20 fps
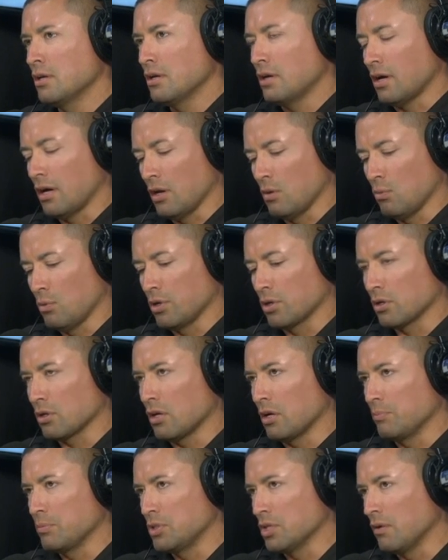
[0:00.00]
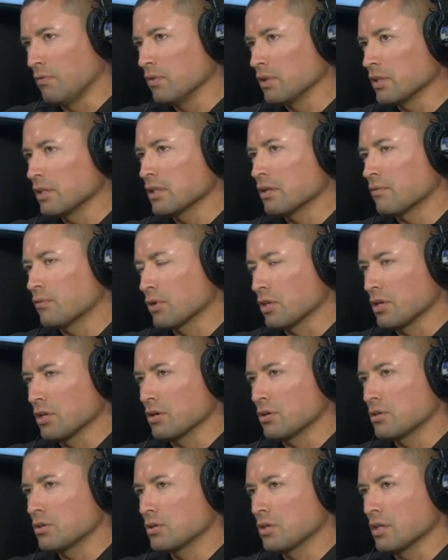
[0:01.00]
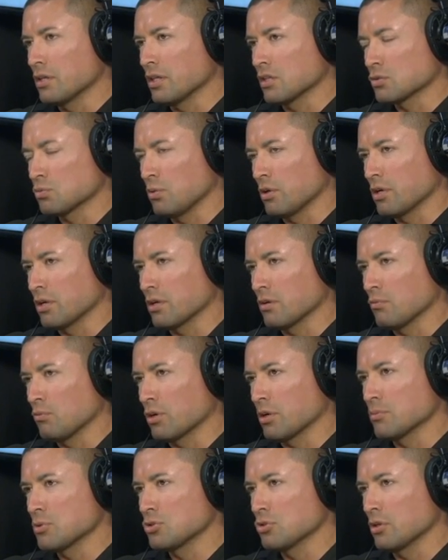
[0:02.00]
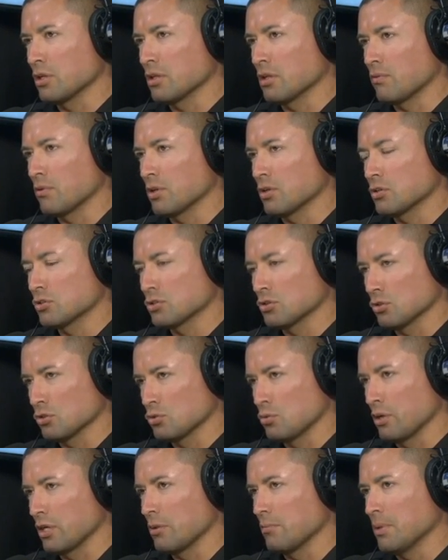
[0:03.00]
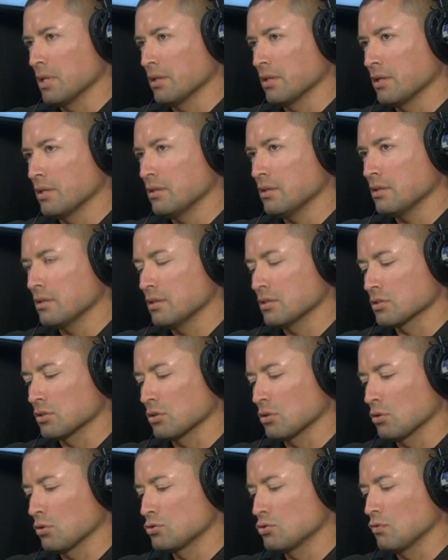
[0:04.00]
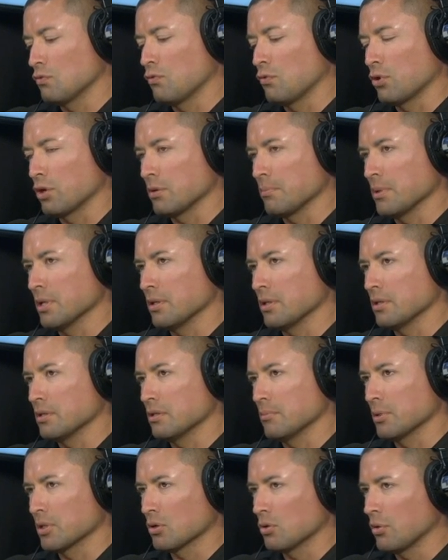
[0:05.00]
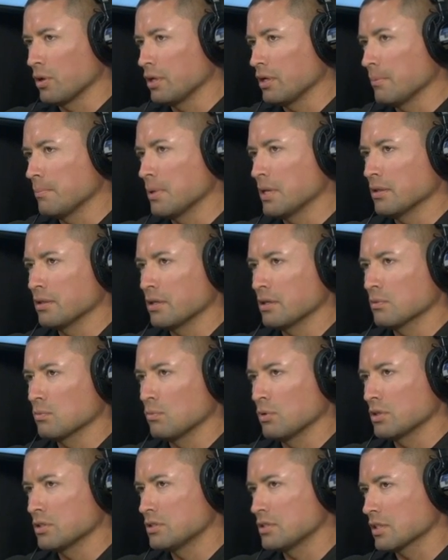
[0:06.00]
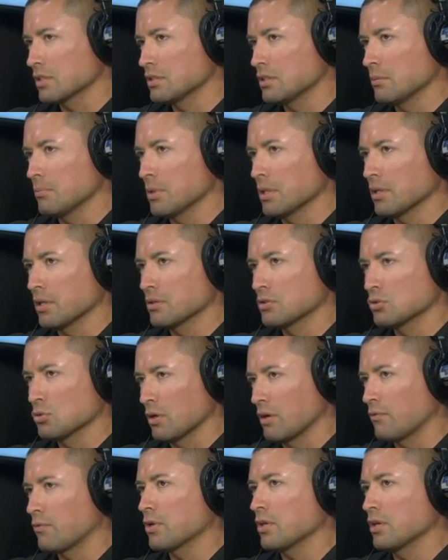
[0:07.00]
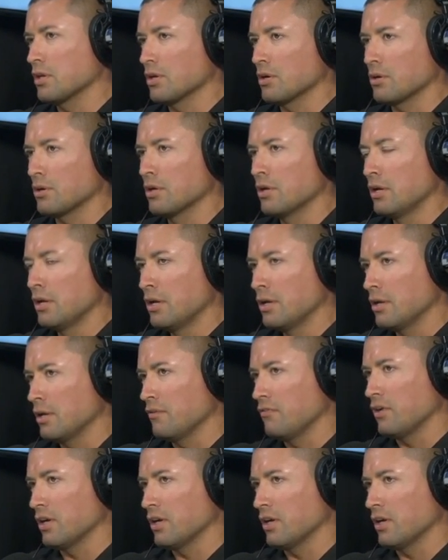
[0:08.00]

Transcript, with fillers: I want to I'm doubling every year and that's what I what I'm shooting every year. So 20 million is going to go to 40 million and I'm going to go 80 million, 160 million. So every year if